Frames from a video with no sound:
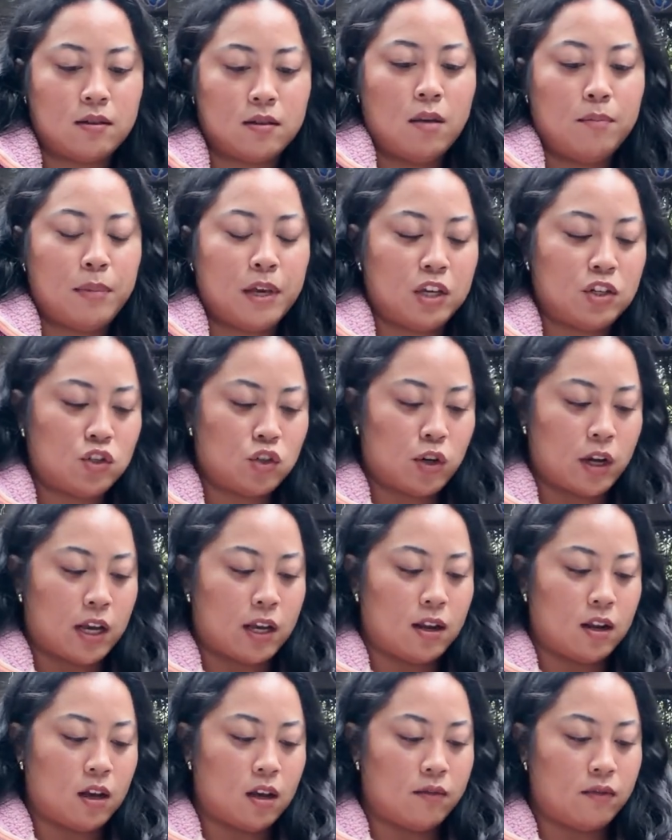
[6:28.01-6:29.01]
a big
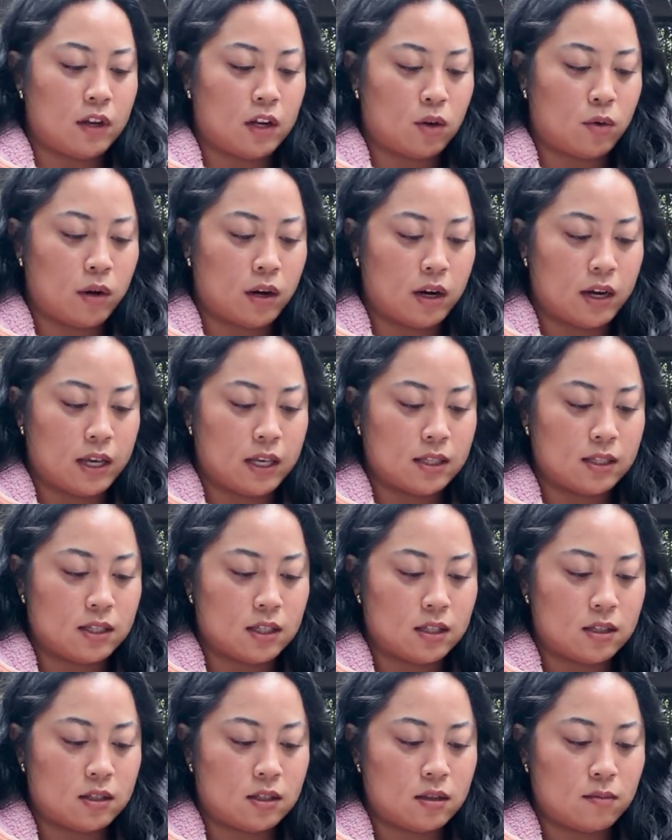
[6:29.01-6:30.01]
trait of an Aquarius
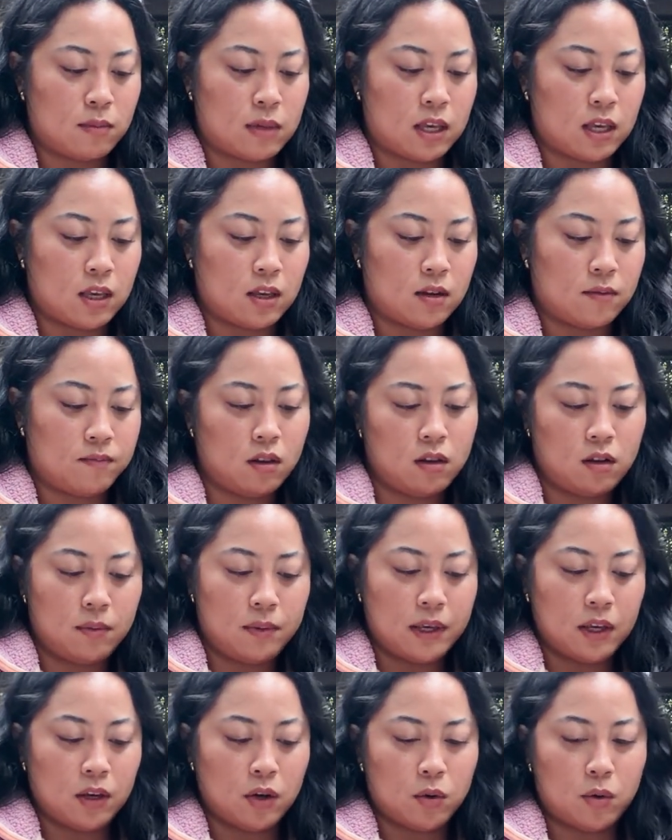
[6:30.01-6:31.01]
is to be a little
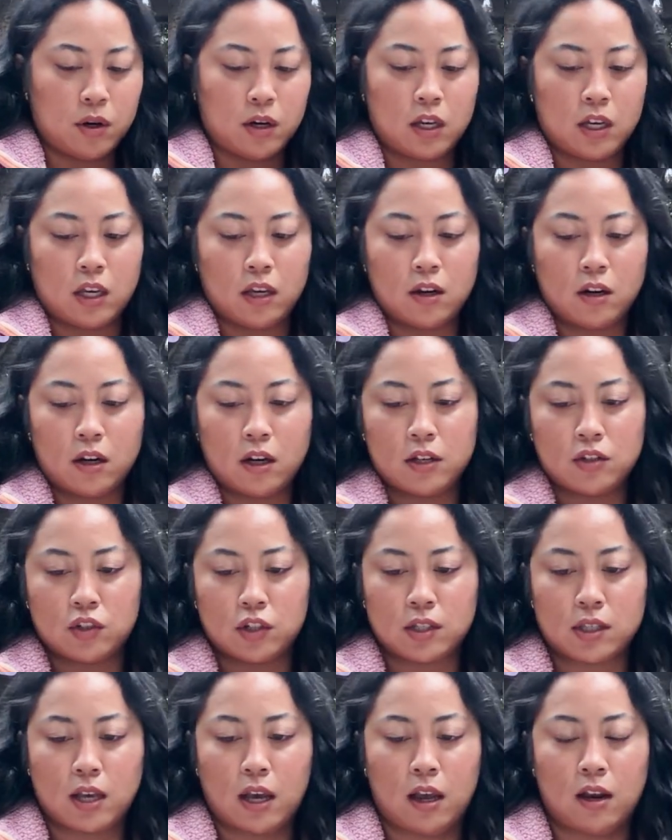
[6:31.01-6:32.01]
bit quirkier and
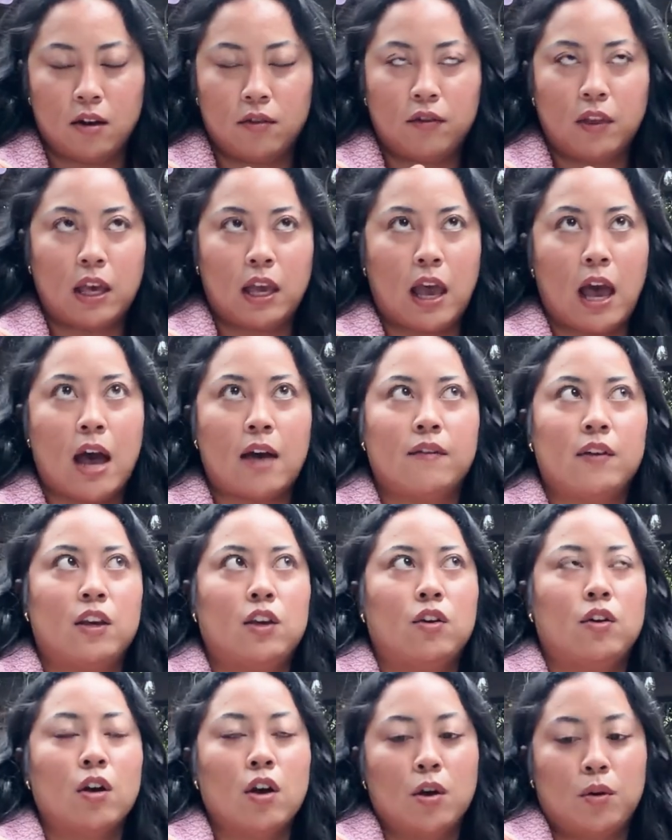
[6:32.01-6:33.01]
just kind of like having
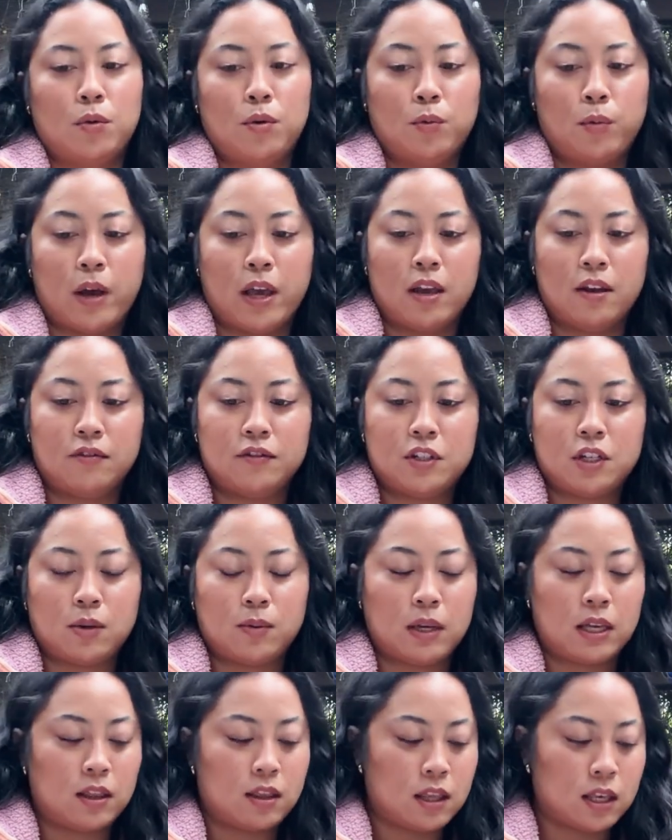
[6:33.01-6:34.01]
your own way of
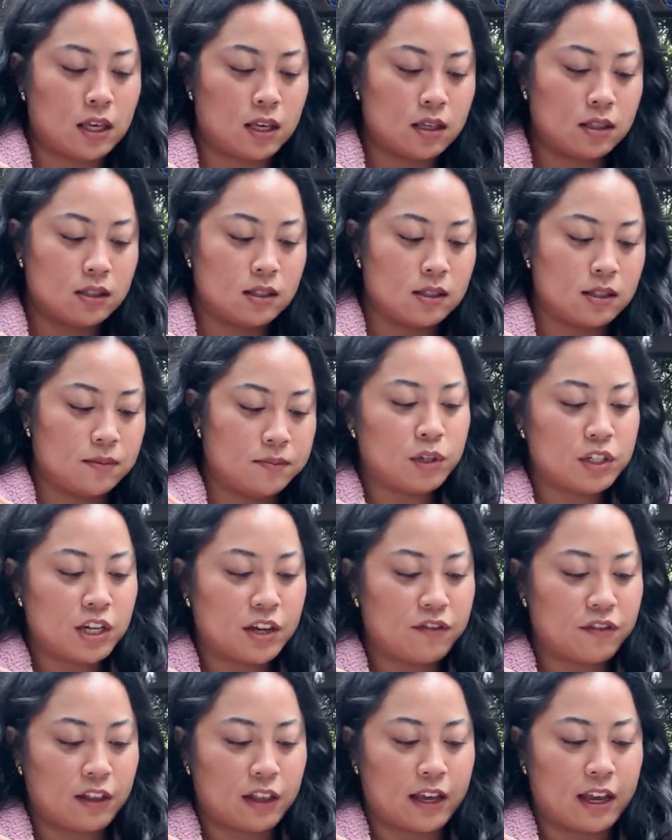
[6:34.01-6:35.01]
doing things, which I
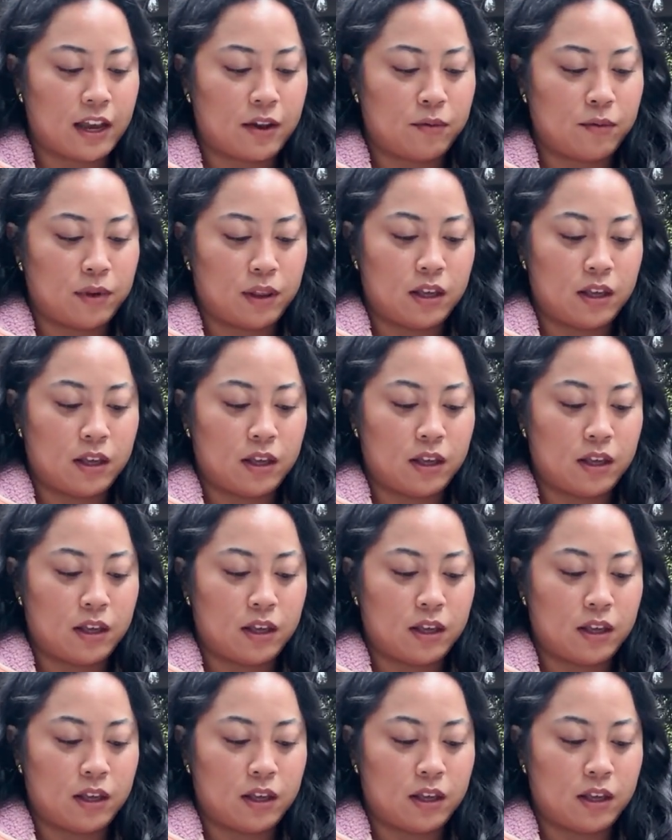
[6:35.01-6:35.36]
feel like I